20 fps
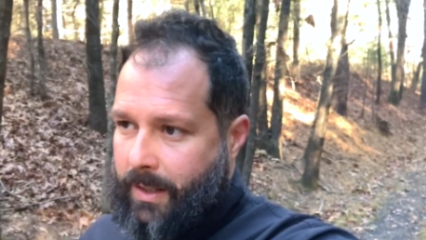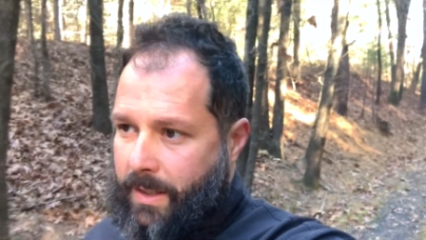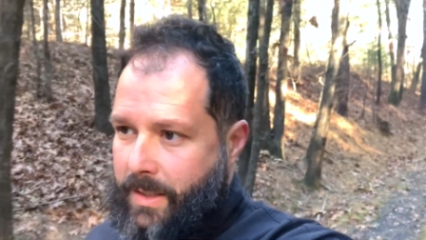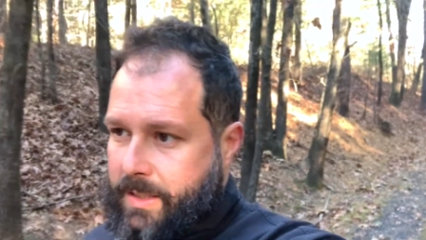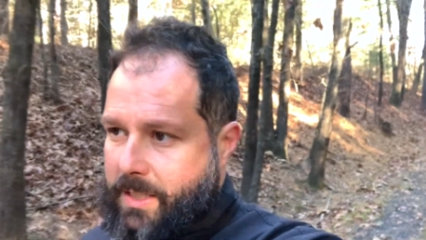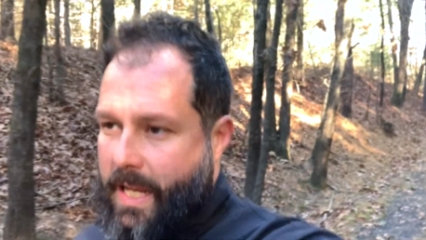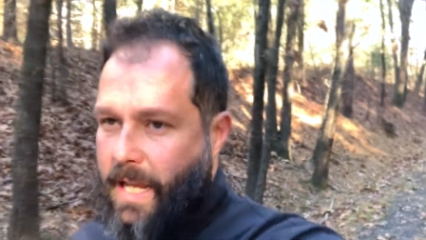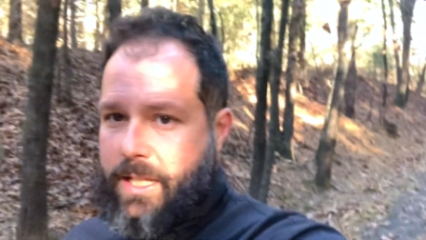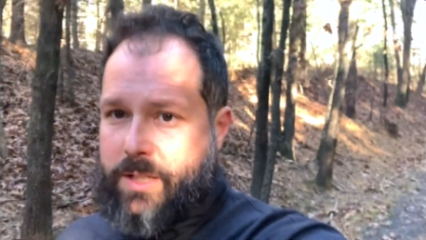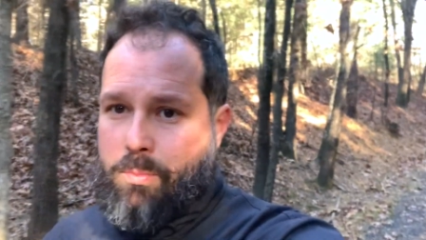
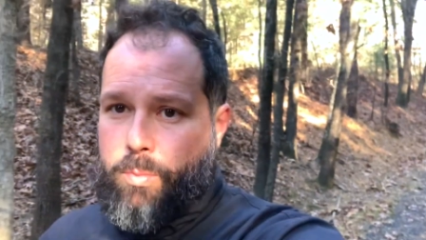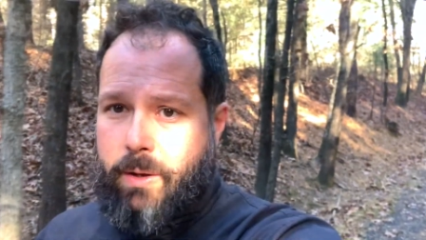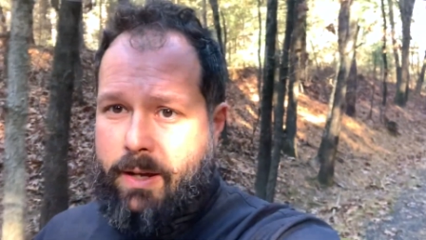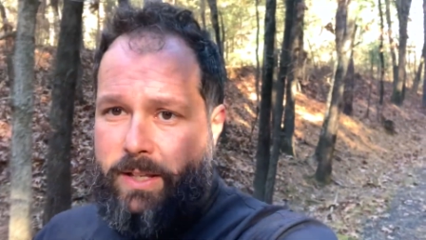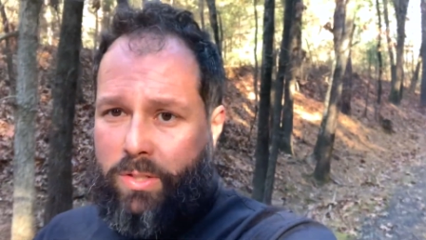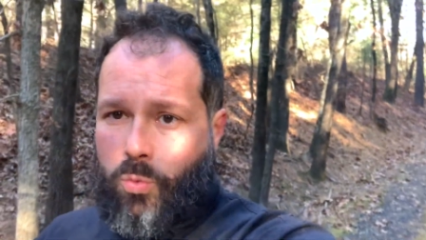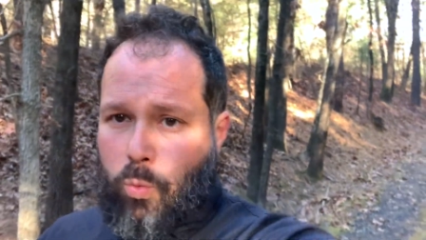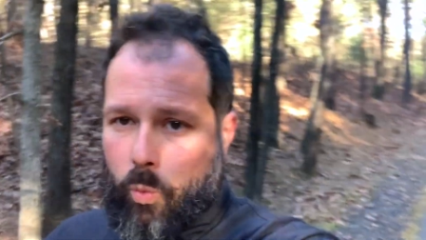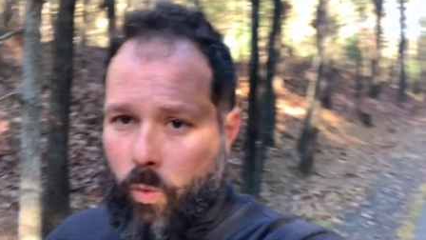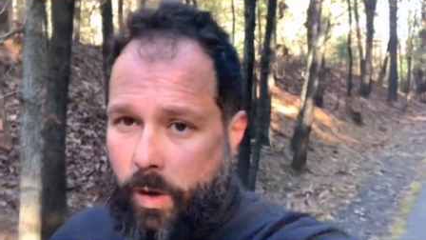takes
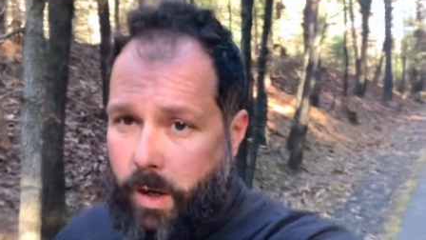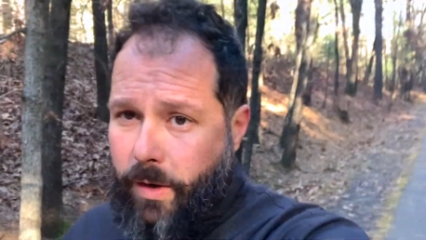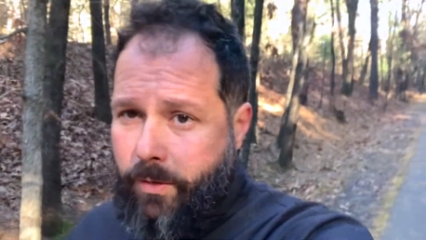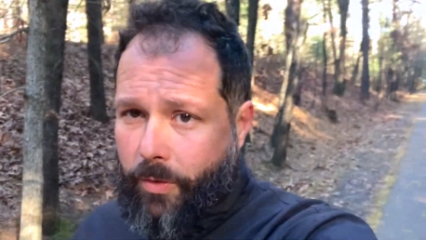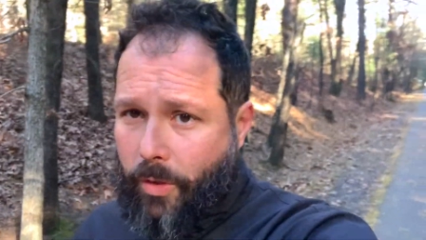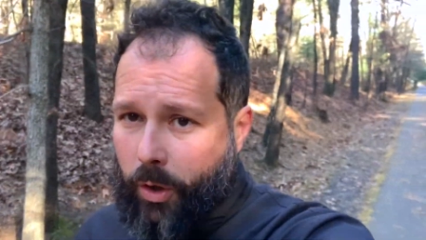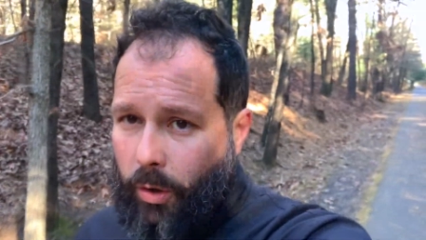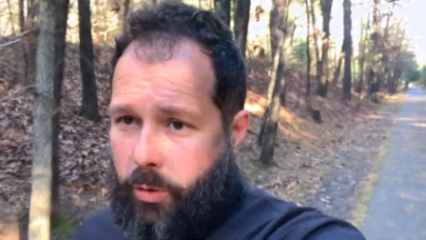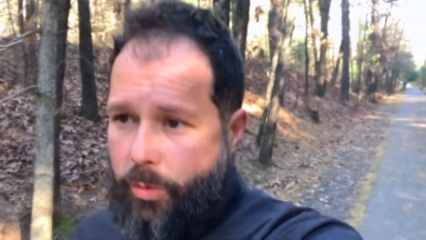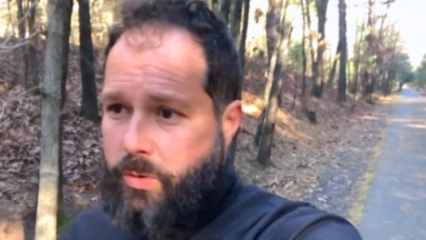place. One of
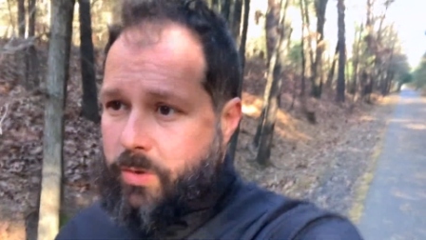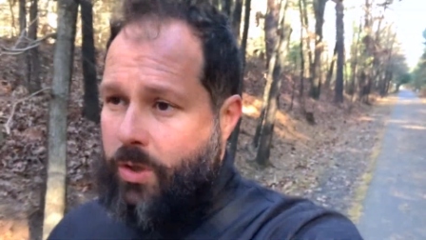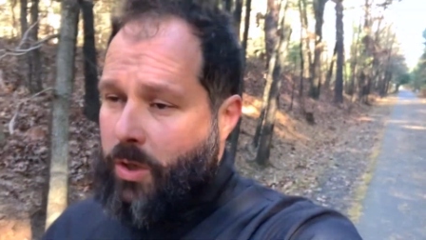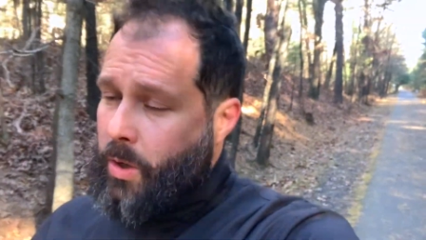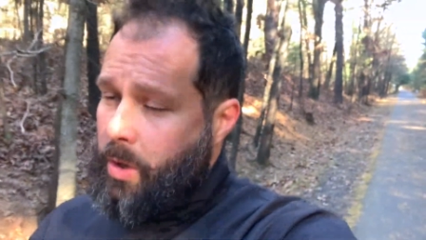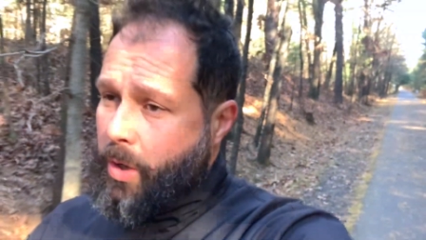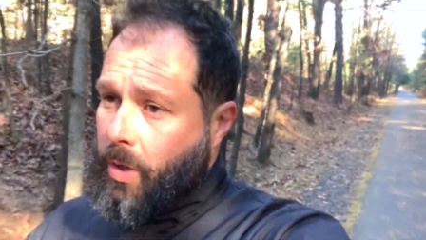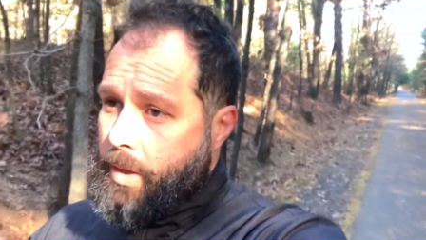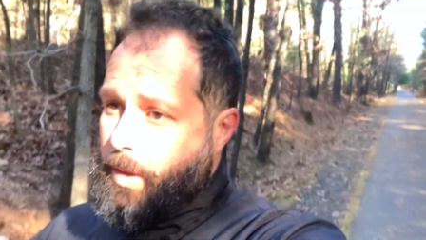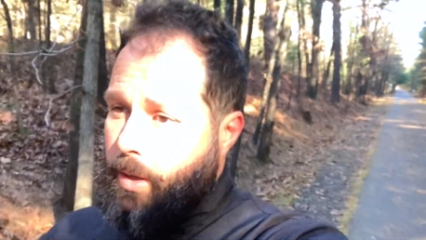those,
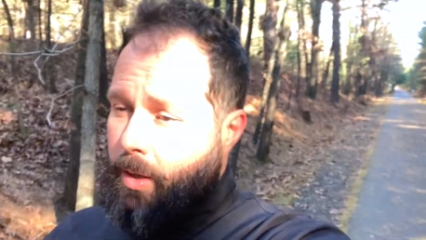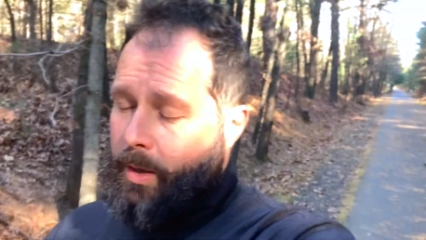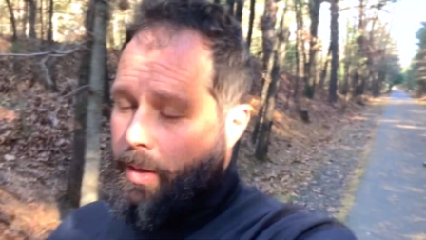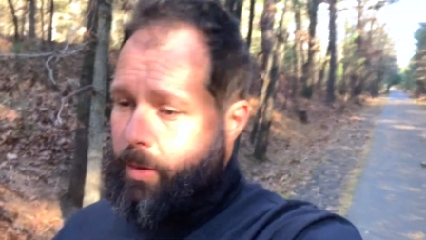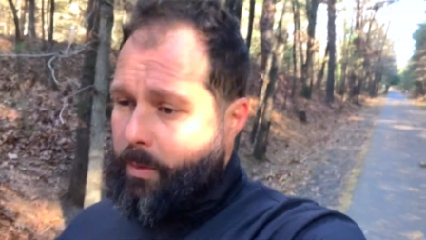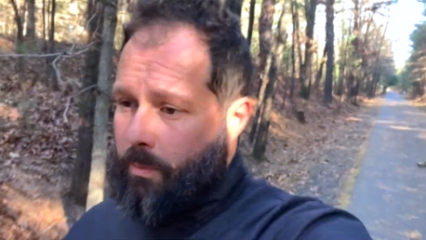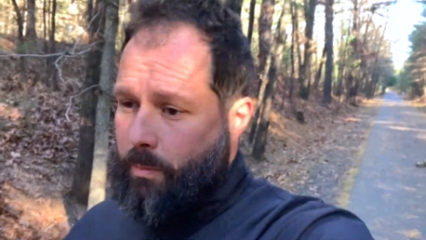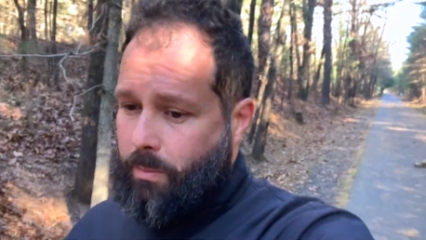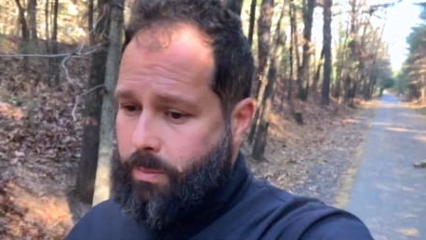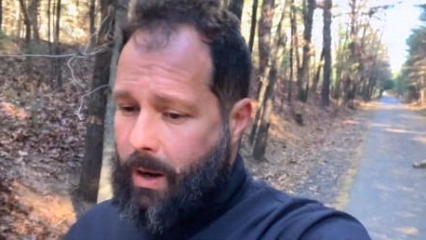
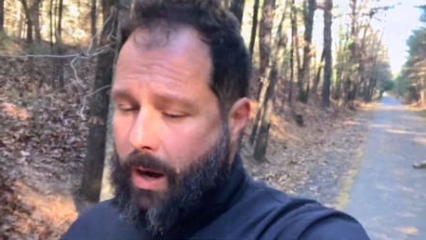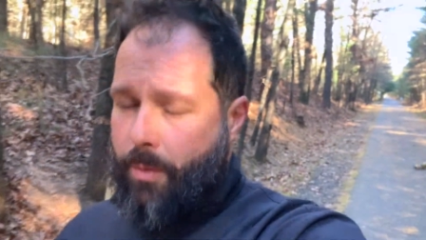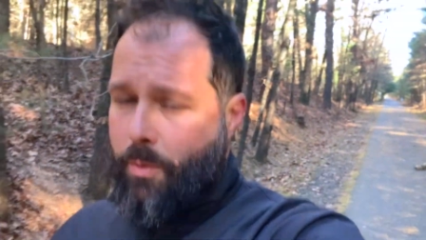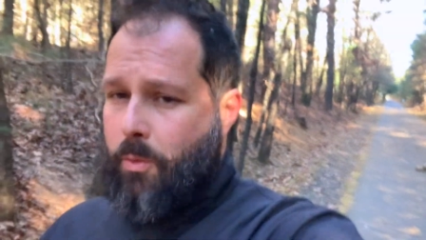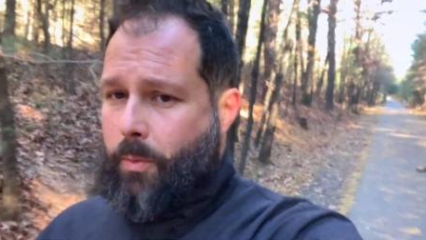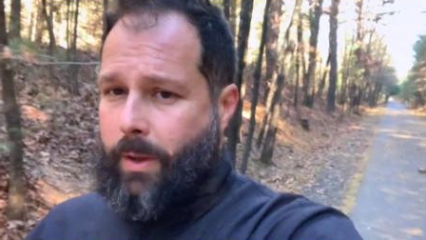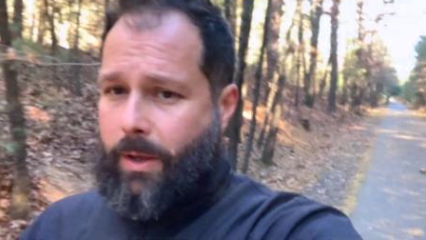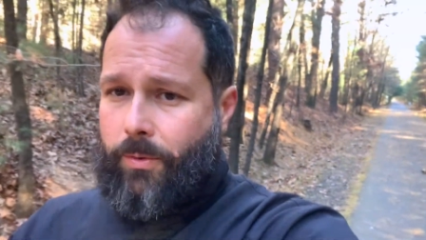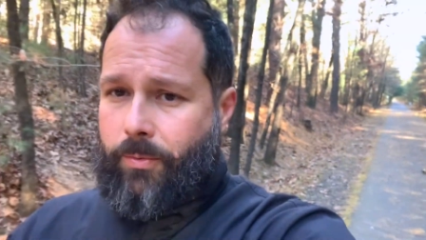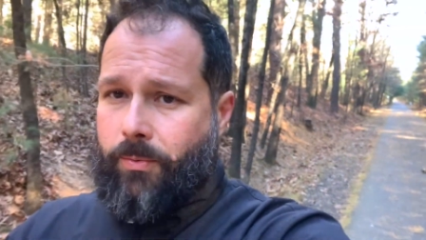probably